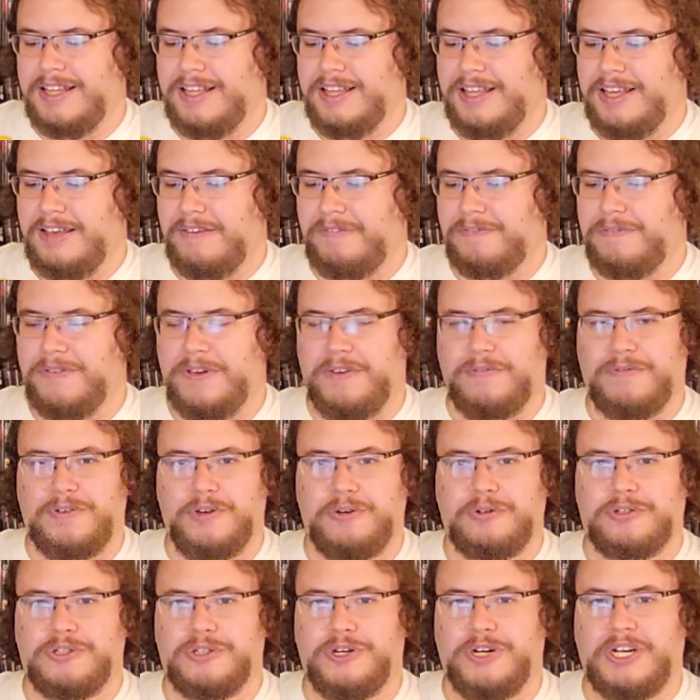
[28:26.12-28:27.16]
if if
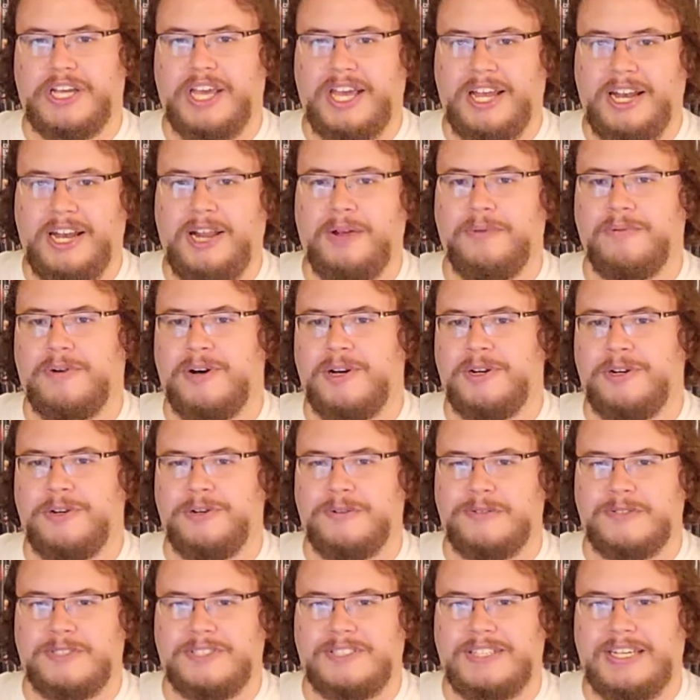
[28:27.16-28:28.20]
you took anyone
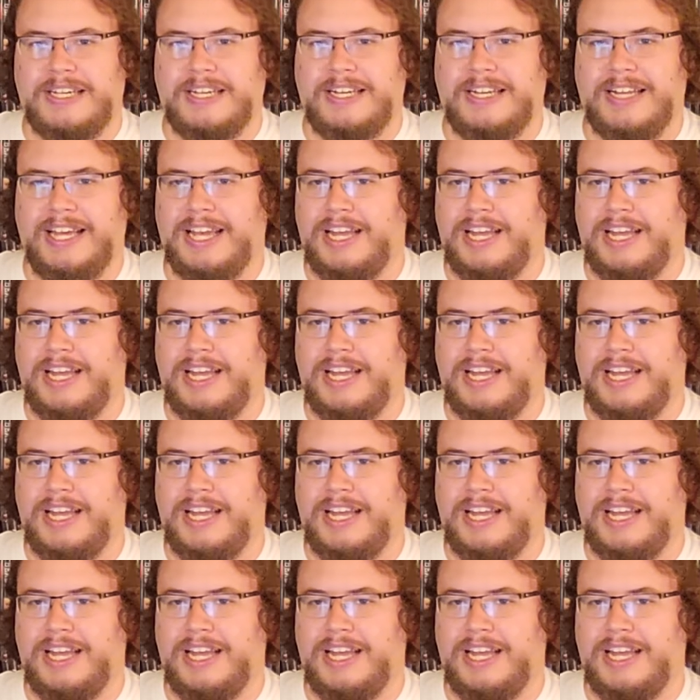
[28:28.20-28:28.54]
who's seen